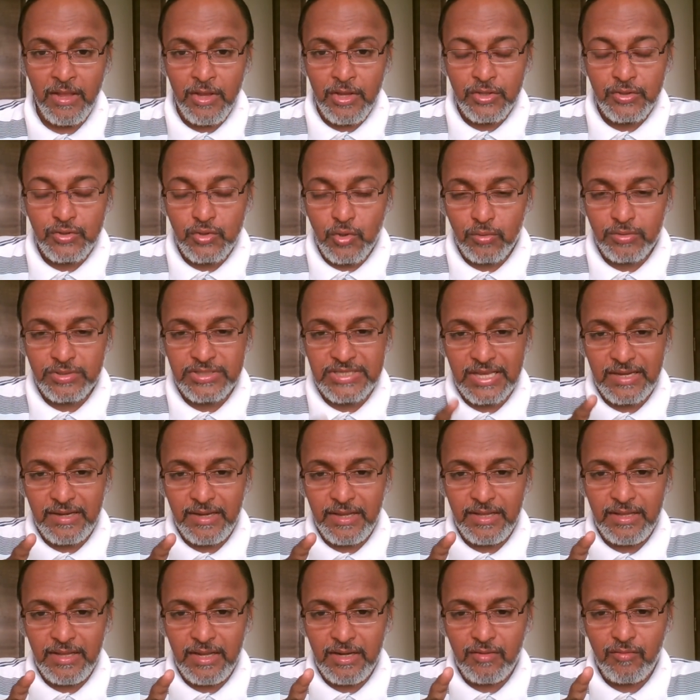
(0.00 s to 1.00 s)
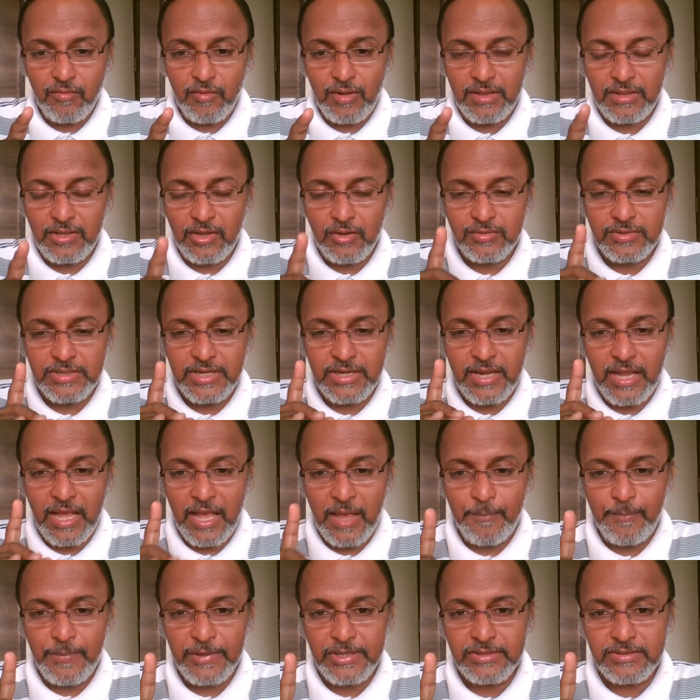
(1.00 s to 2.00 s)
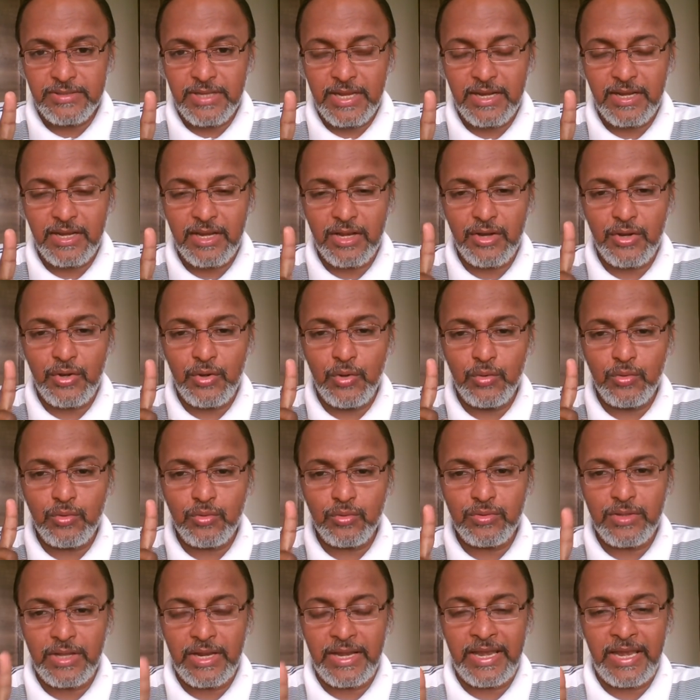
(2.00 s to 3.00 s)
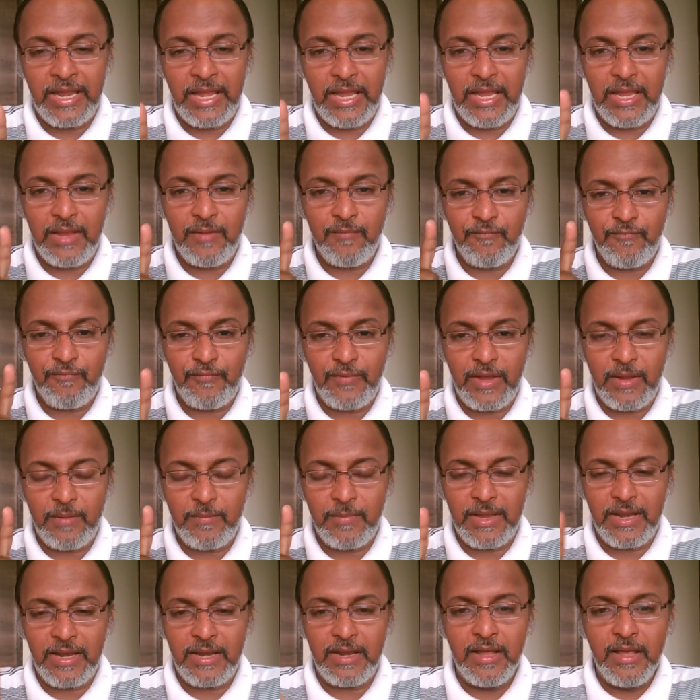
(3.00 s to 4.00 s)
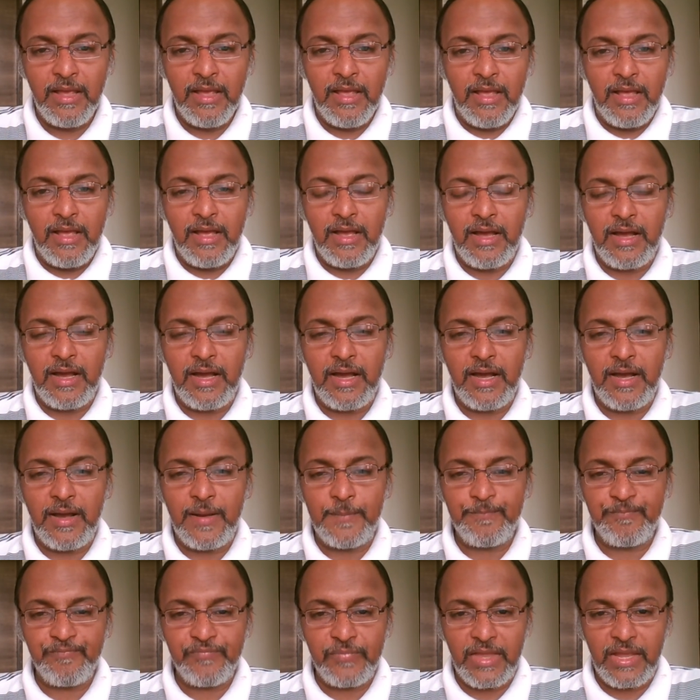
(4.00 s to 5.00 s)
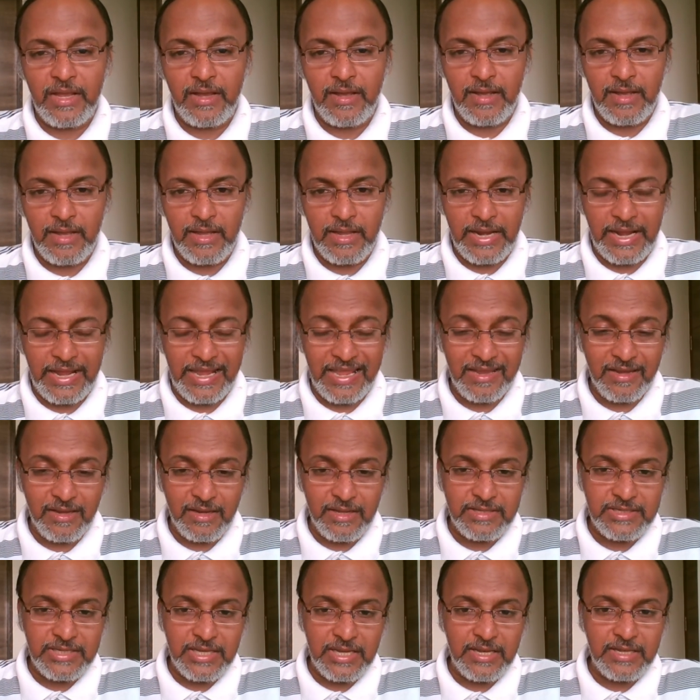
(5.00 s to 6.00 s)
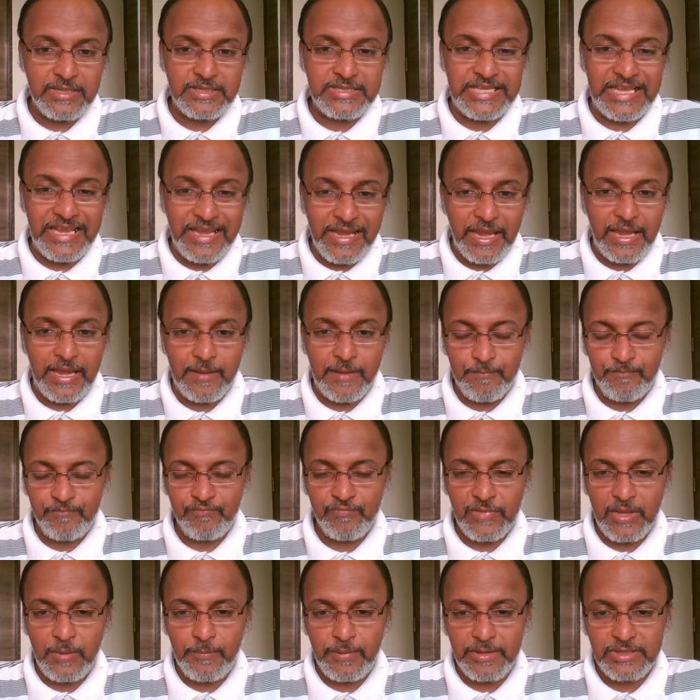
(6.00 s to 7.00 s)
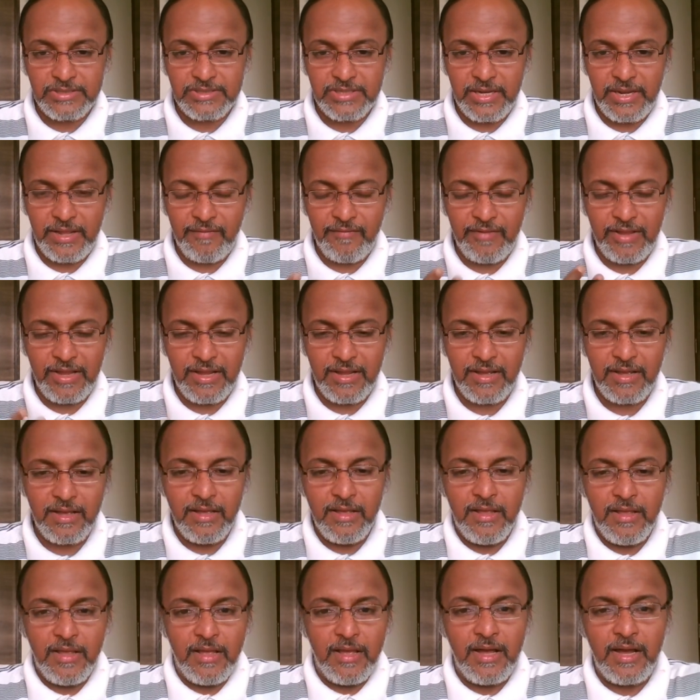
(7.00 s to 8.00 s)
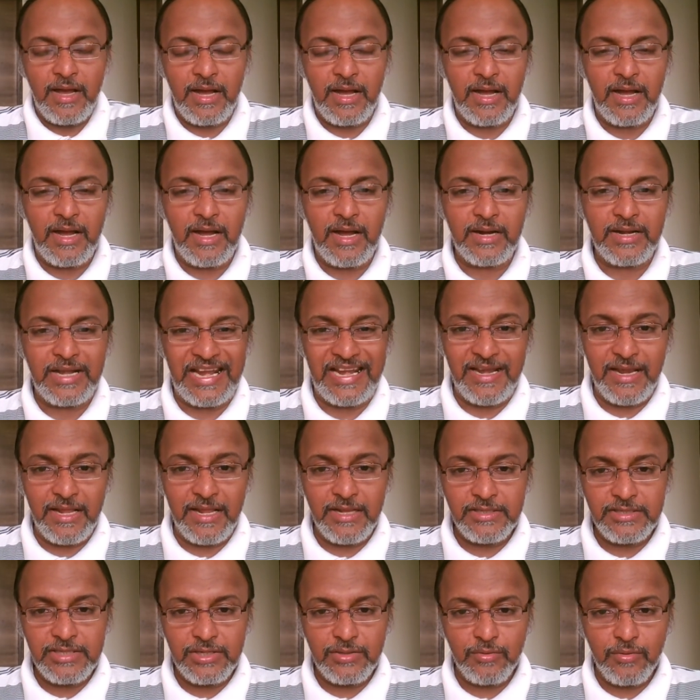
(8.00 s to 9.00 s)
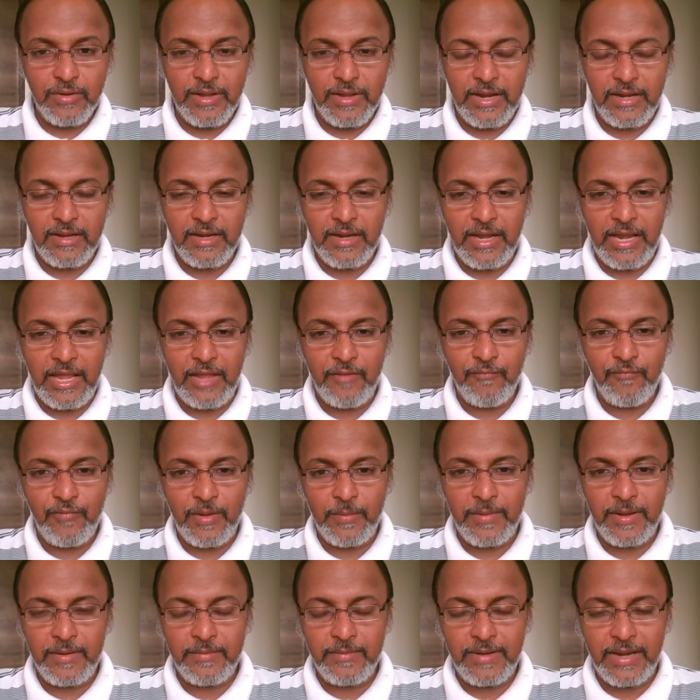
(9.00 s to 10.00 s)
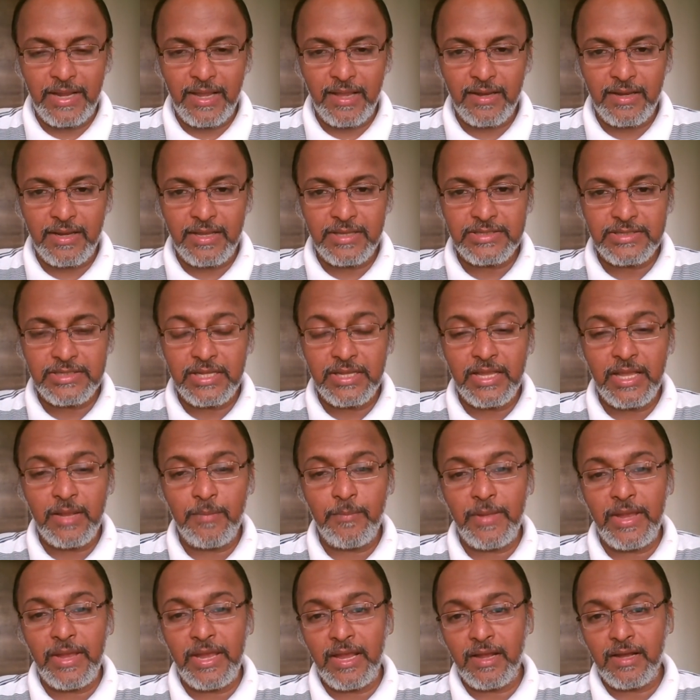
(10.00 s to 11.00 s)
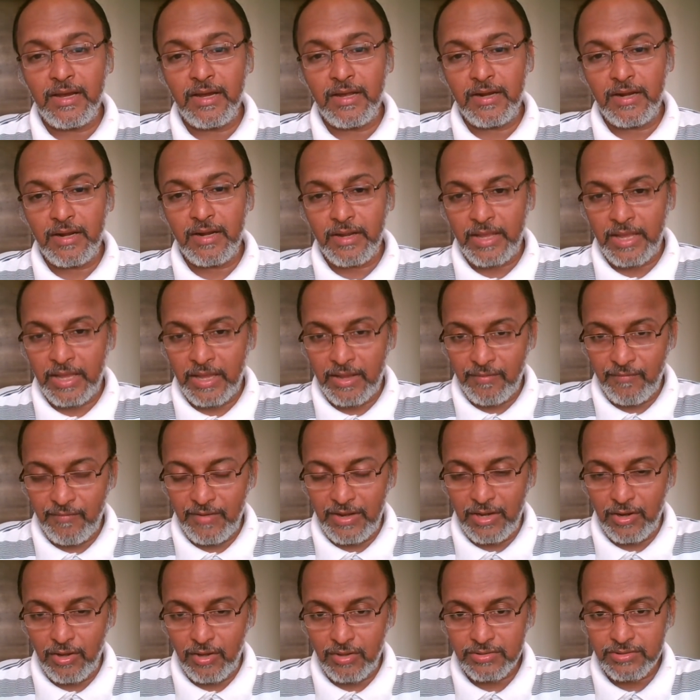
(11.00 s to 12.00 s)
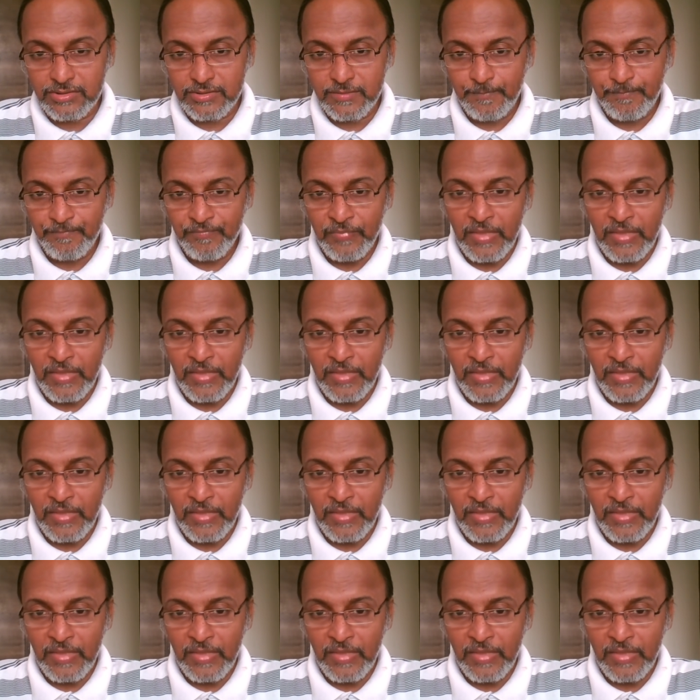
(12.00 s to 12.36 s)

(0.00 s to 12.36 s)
So Sun in the twelfth house, it happens that due to the name, fame and um, uh, recognition seeking, the person having a uh, tendency to get a name, fame and recognition, they may incur a heavy loss.